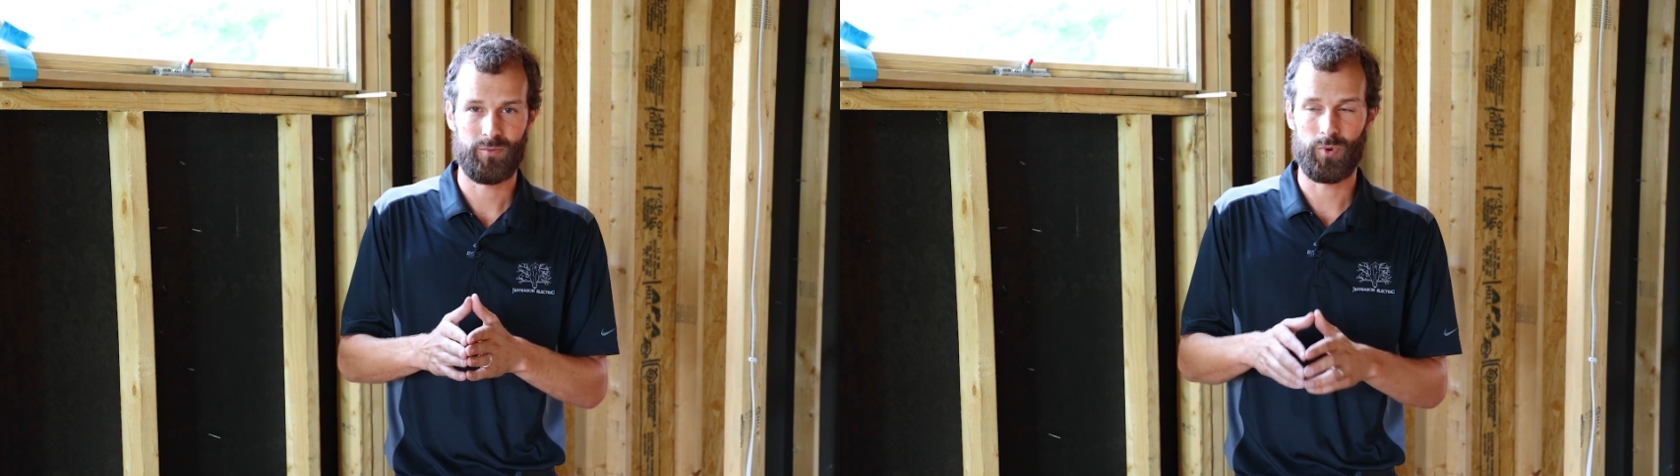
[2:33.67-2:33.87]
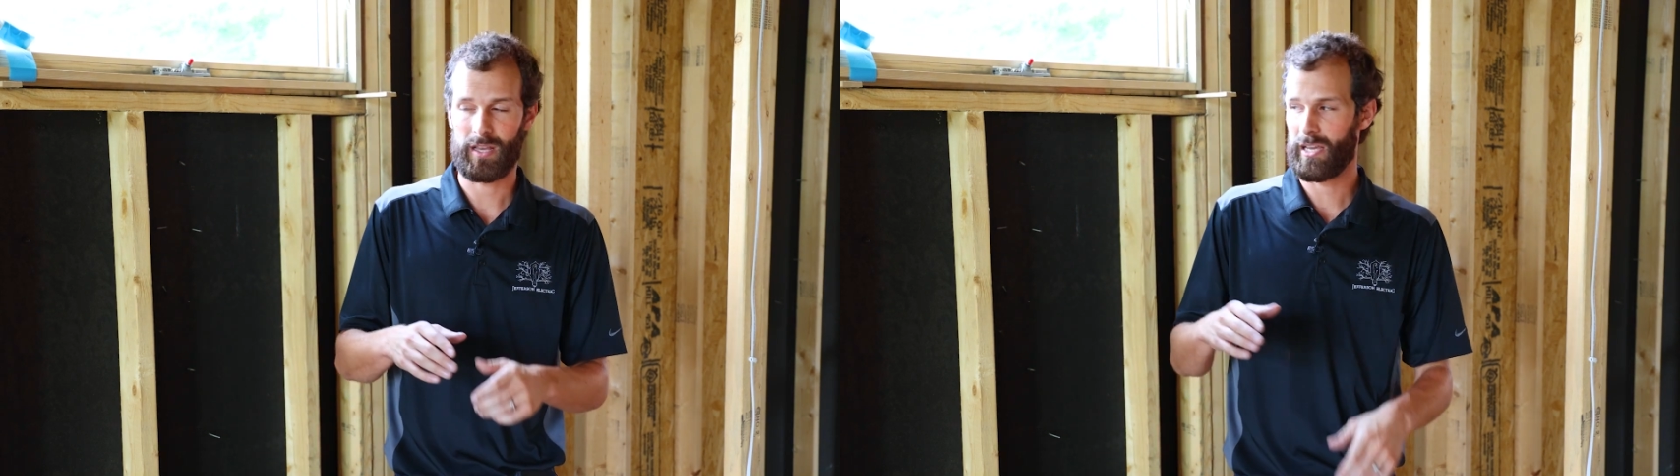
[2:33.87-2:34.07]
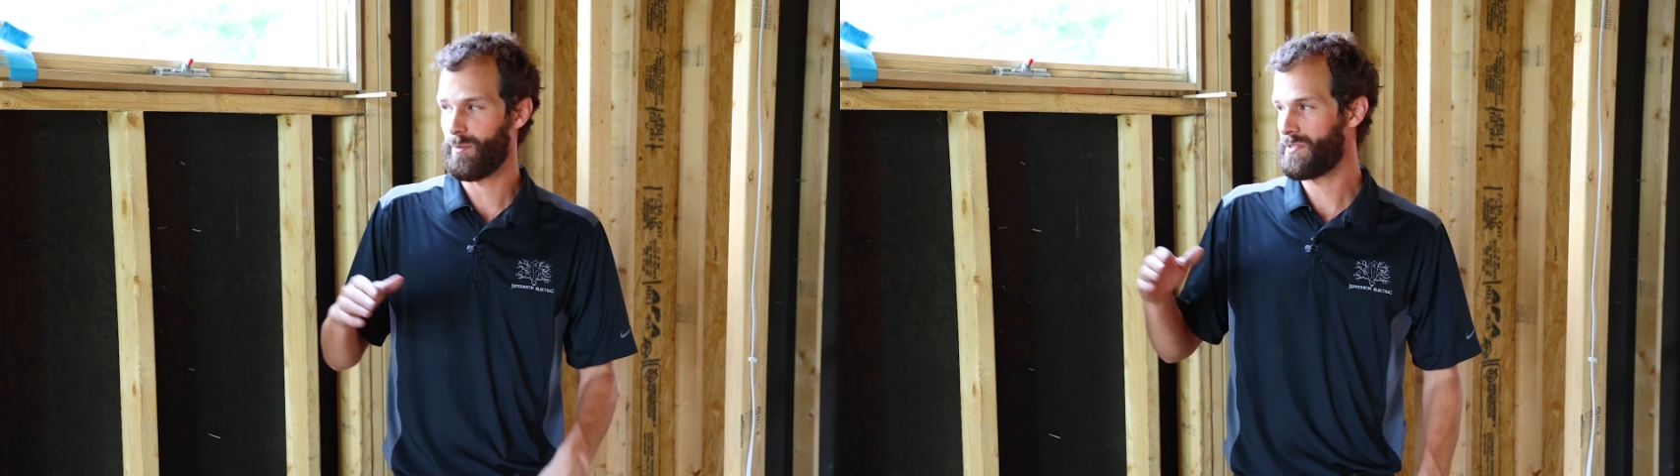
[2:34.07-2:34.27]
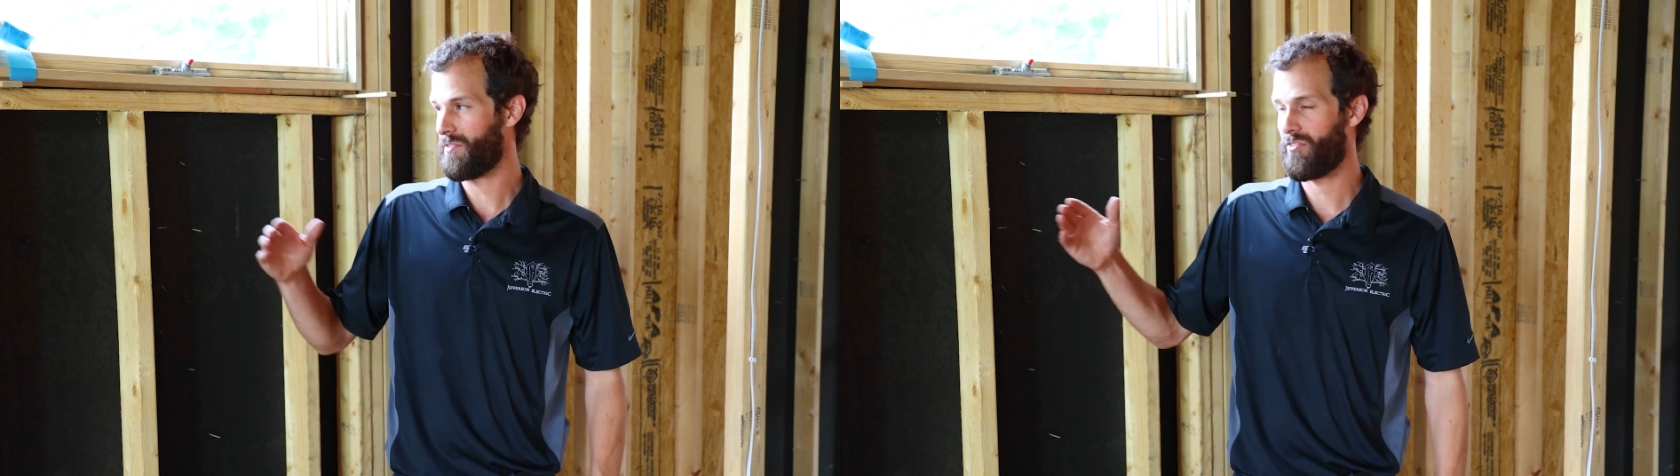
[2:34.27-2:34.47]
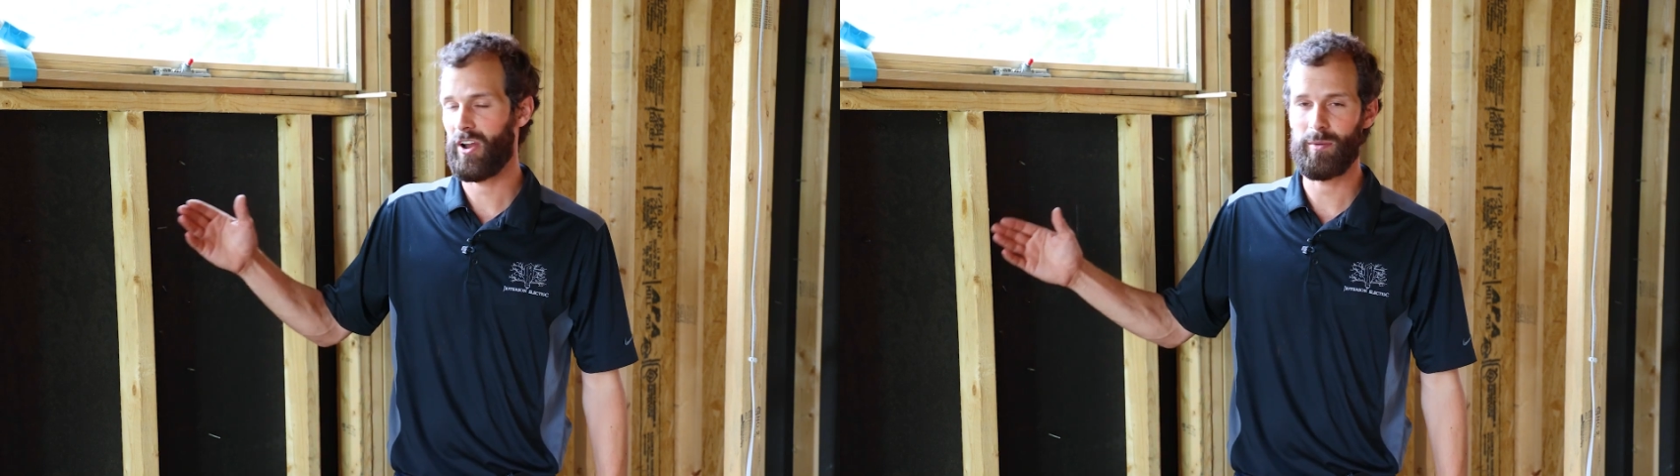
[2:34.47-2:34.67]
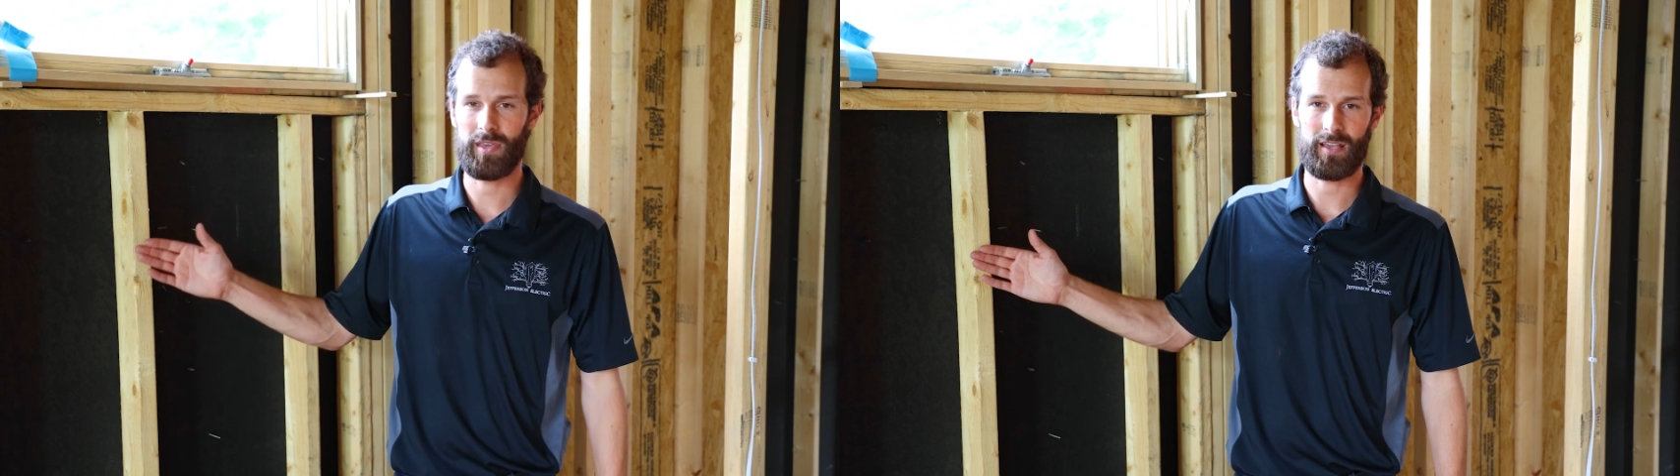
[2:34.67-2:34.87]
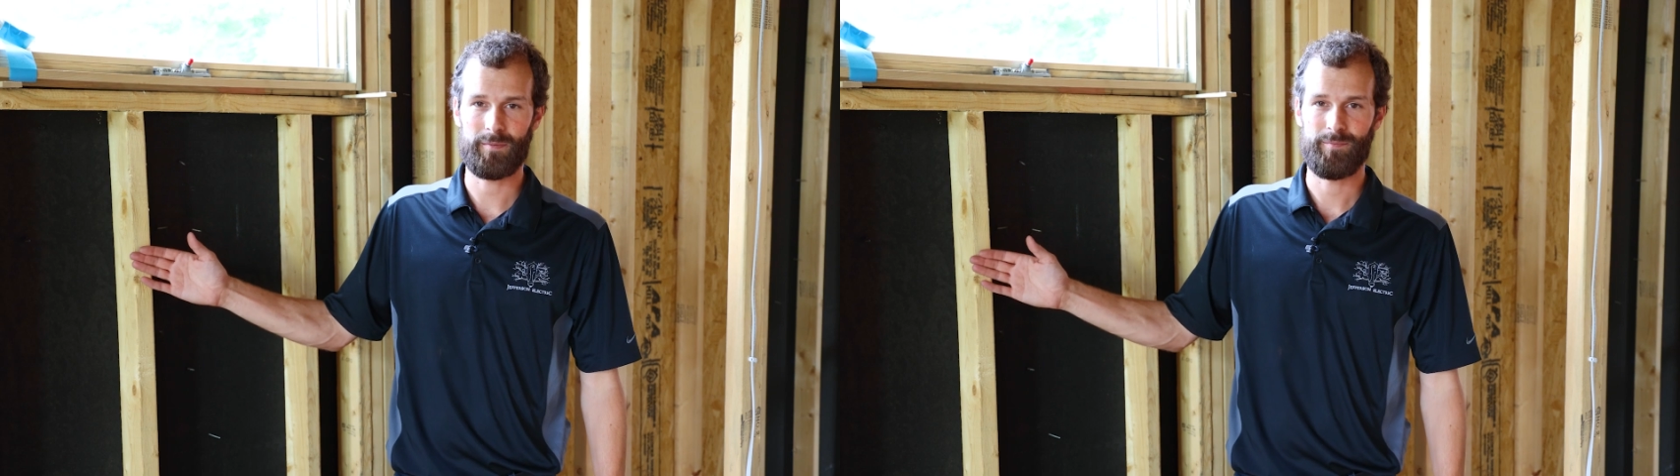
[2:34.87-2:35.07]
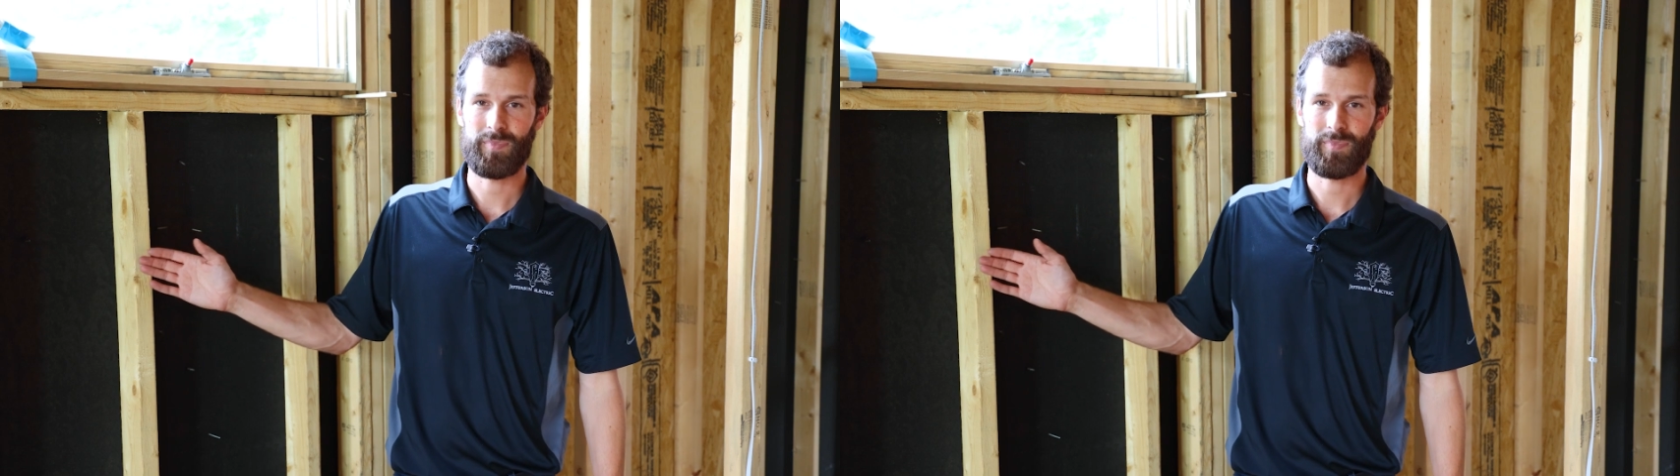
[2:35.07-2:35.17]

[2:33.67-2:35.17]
when it comes to framing,